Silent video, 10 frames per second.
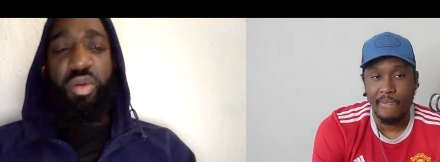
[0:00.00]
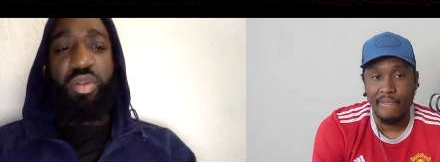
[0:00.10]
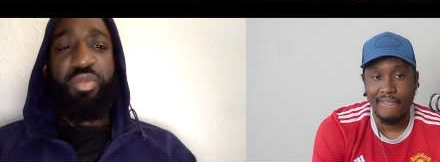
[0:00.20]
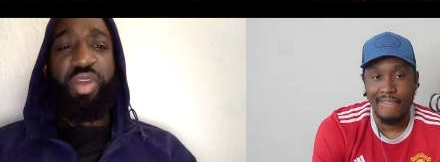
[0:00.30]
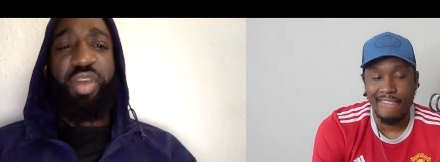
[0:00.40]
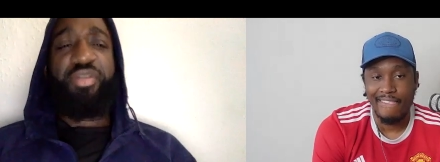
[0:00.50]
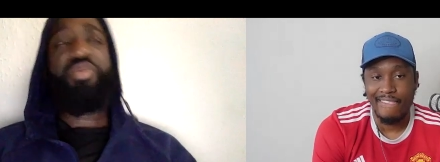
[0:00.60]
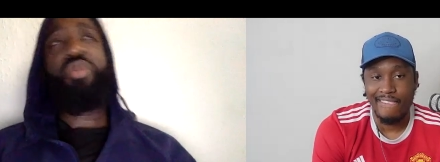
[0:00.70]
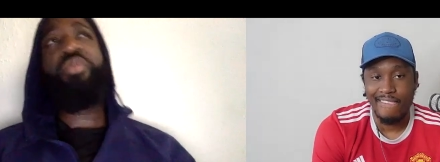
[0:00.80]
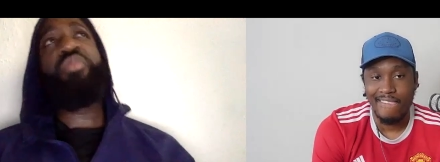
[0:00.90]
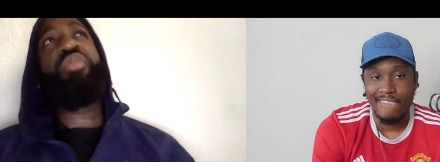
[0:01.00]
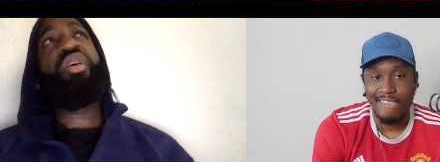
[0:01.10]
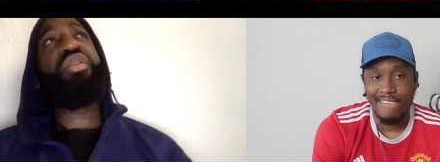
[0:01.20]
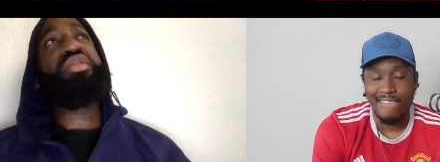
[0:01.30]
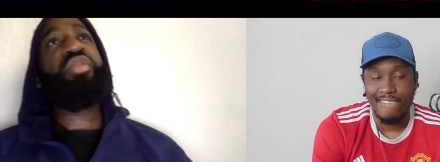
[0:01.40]
Speaker 1: Did we have this problem
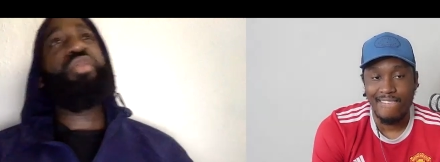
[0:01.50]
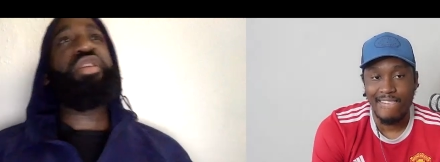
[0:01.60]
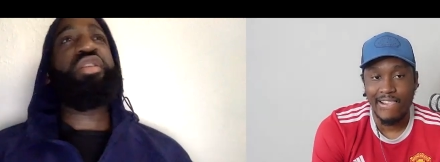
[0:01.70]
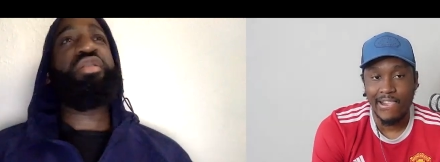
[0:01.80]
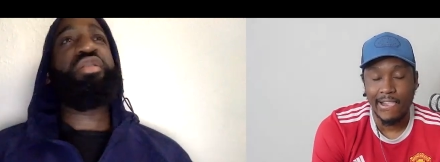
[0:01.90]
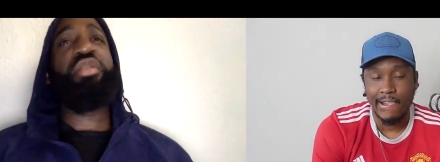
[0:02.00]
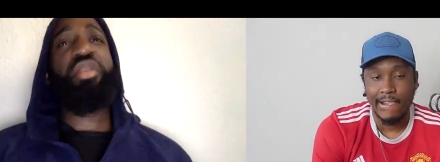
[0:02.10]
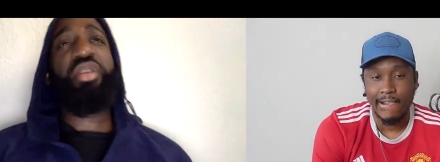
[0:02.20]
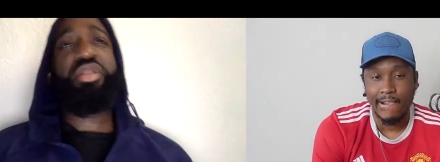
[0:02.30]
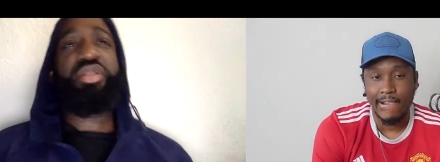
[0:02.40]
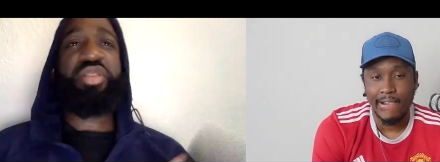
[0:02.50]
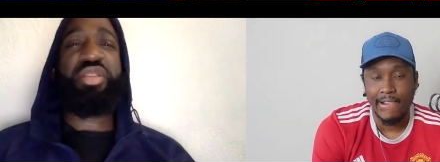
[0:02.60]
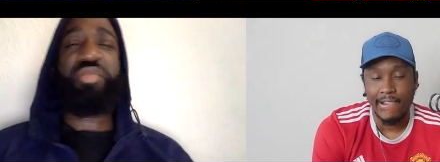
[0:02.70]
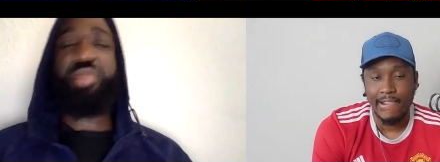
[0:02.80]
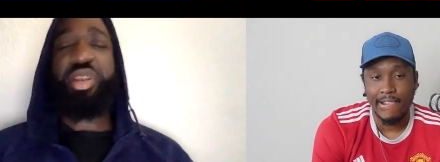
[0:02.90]
last year where there's,
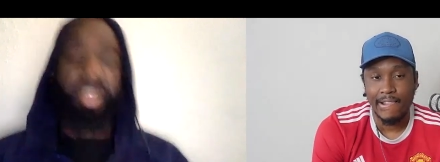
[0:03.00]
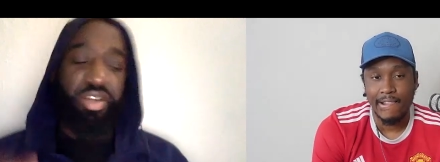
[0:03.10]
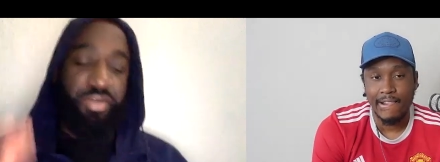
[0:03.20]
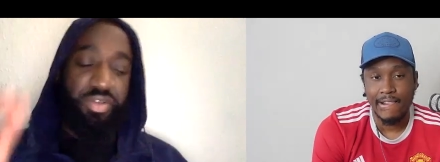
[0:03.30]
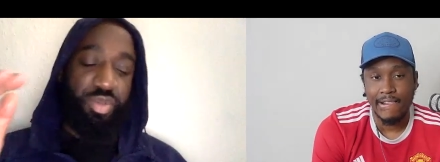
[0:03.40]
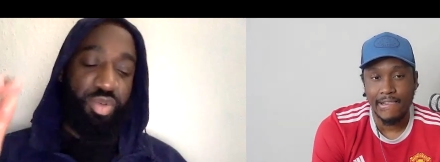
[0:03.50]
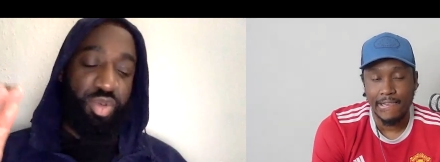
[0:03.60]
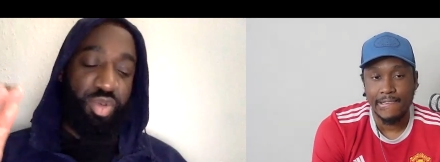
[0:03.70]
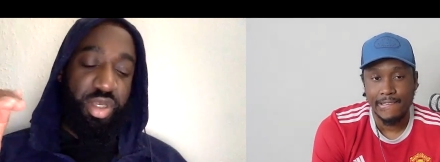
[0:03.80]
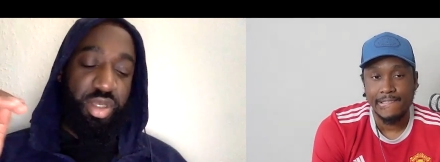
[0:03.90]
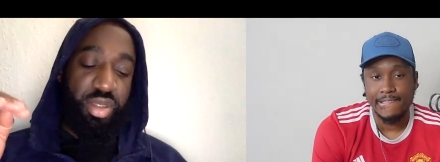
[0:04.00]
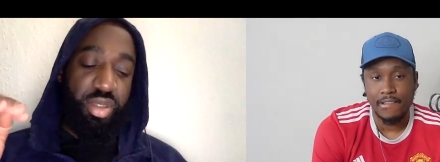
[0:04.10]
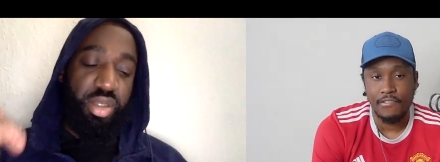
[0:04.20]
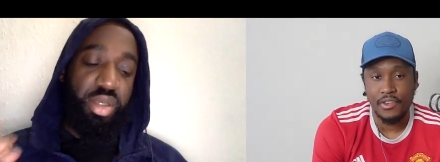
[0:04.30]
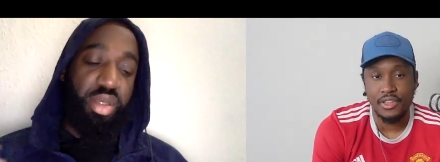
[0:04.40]
there's a major difference between
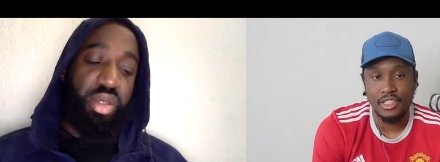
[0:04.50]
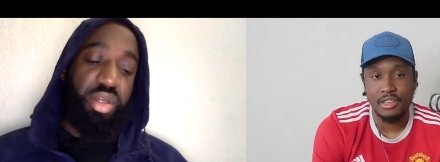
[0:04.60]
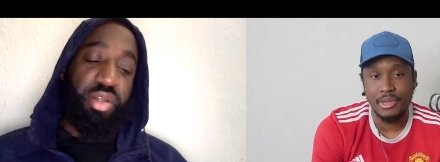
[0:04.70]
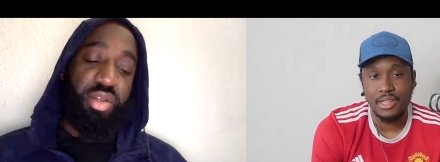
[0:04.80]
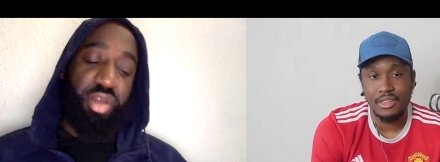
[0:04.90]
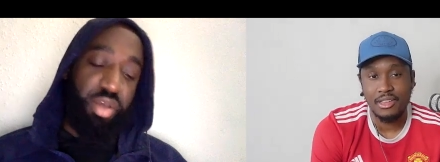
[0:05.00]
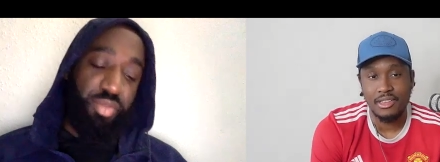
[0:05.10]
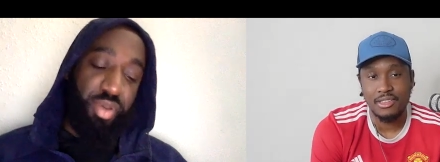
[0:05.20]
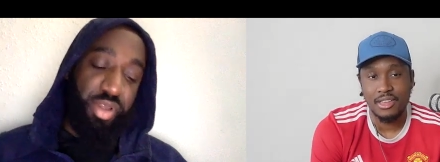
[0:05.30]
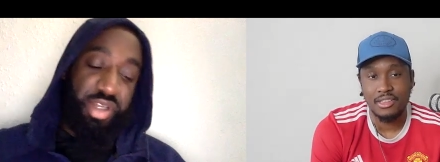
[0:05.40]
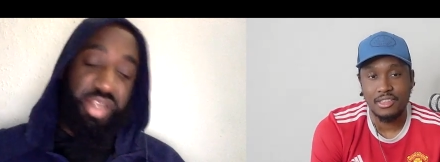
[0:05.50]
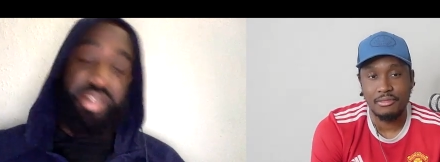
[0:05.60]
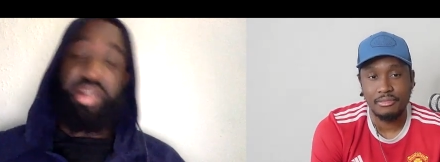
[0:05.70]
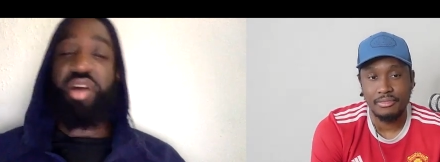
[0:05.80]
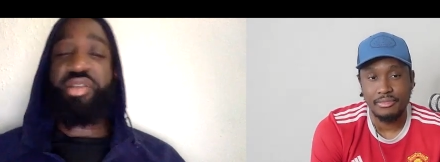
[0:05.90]
Speaker 2: the first team and the, the
Speaker 1: and person that
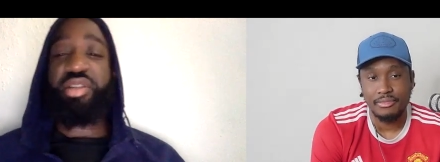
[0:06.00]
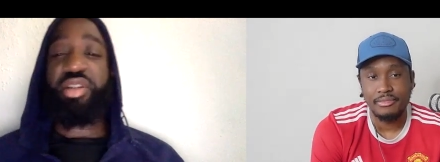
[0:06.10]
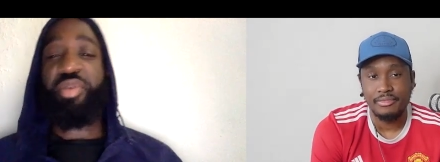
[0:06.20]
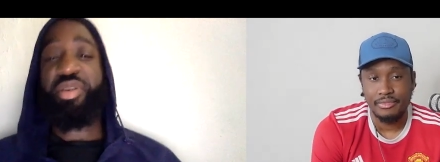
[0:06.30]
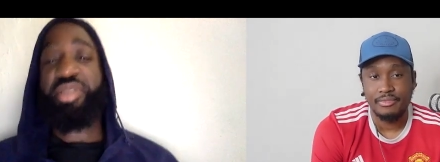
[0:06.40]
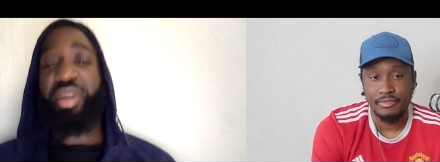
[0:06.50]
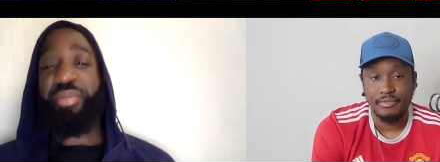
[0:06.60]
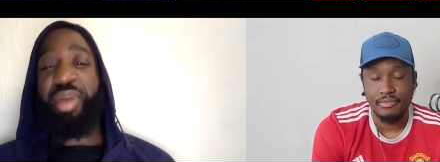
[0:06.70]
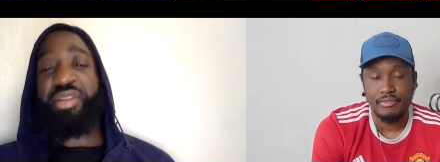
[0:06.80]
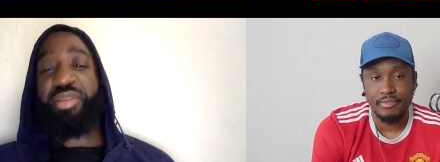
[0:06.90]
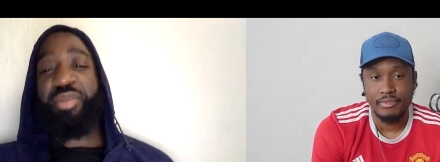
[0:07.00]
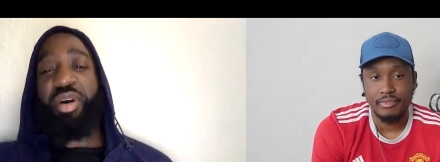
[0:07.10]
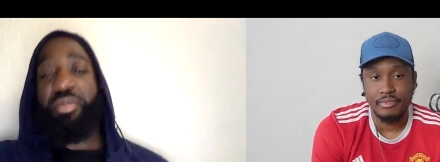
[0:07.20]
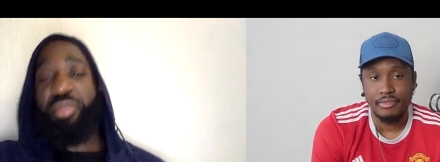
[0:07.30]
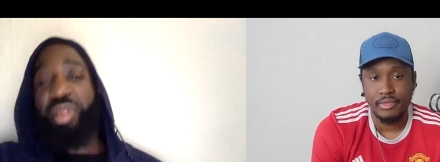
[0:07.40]
starts team. and the person that backs them
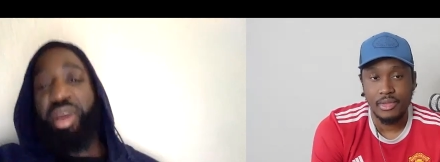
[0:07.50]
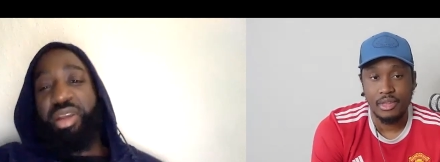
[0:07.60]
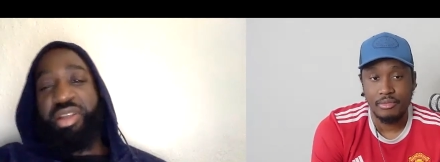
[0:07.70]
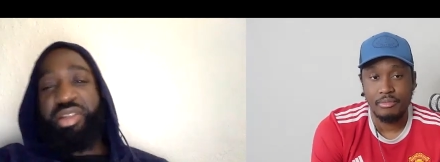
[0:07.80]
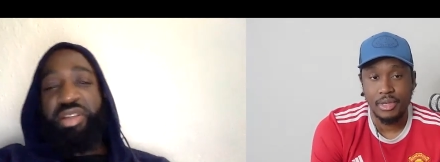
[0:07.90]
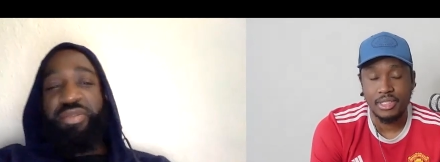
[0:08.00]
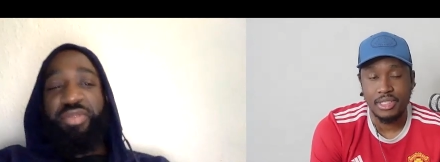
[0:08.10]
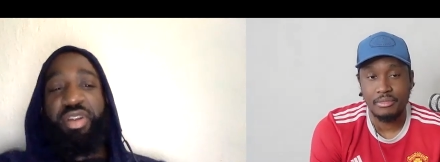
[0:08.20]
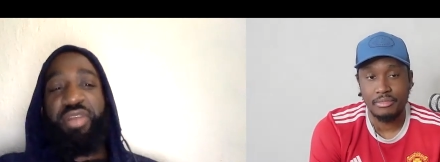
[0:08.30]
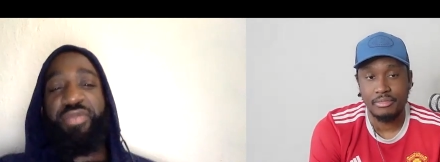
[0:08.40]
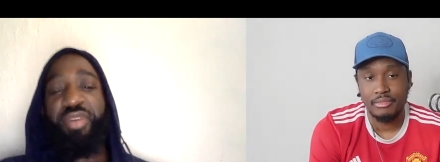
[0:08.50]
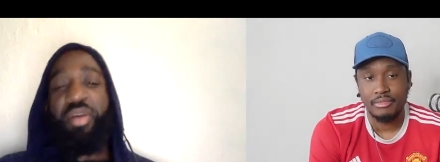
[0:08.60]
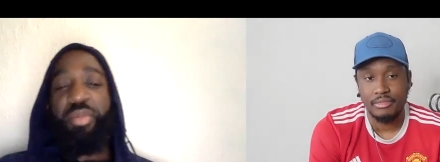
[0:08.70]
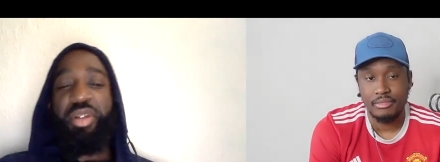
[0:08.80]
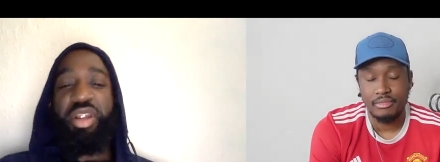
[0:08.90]
up? Like it's different if
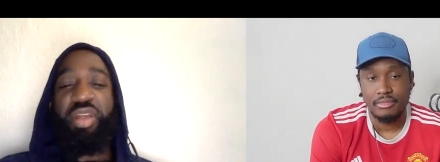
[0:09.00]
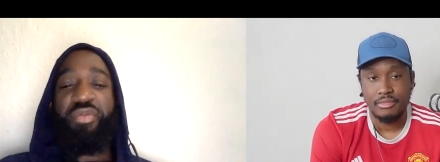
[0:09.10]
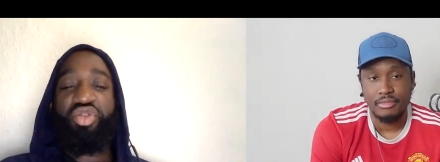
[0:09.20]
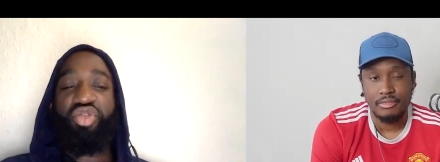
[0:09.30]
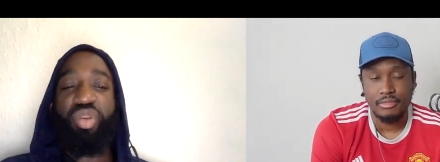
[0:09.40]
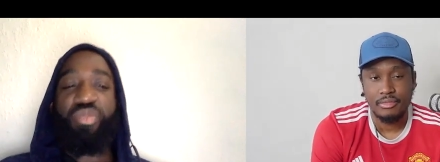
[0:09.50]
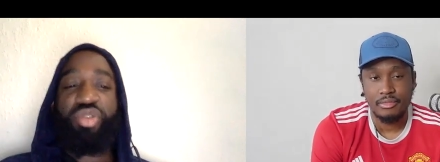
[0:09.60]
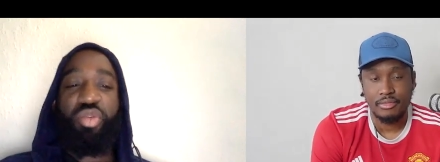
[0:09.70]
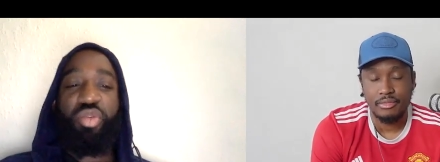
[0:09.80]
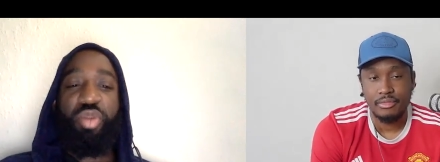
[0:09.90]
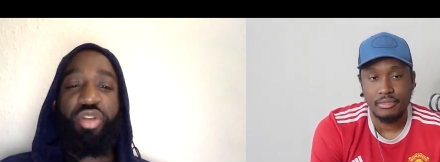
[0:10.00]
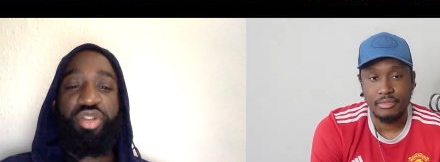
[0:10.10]
the levels drop so much.